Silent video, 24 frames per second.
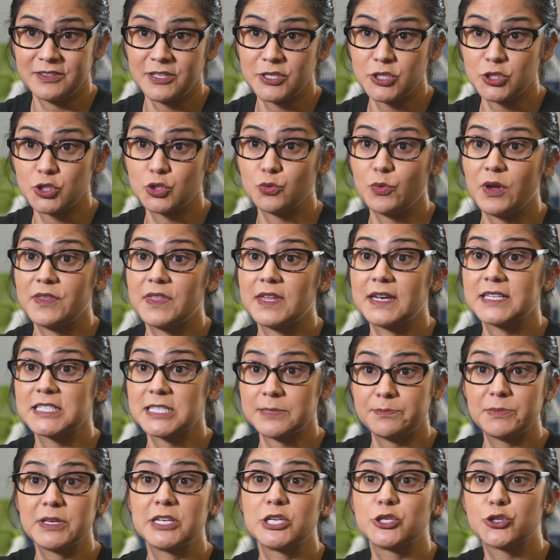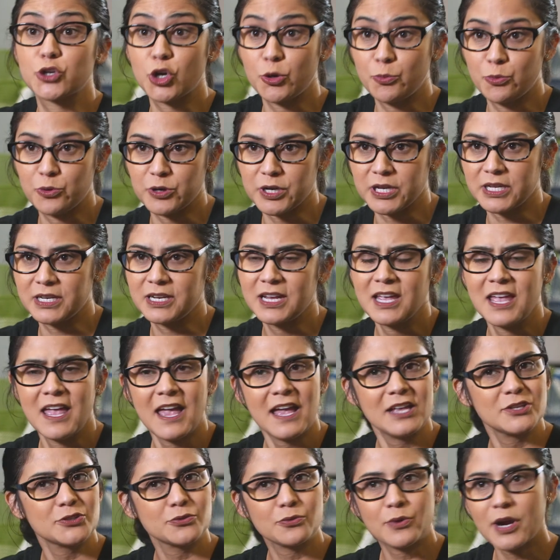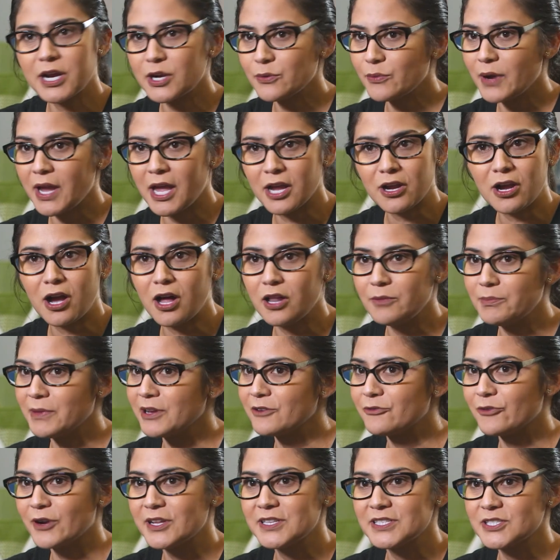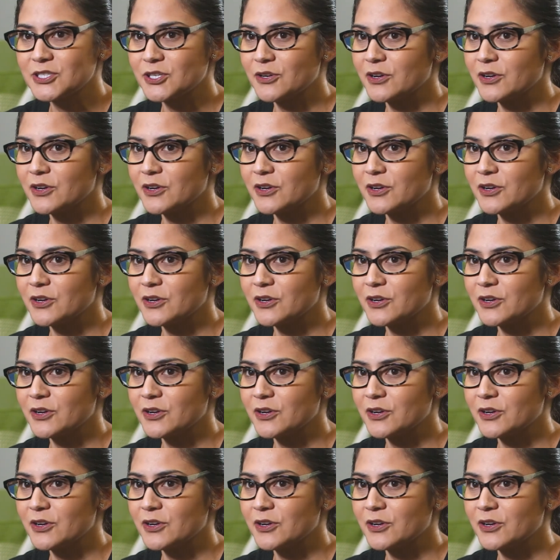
This is the way that it's been interpreted. So right away I called my friends,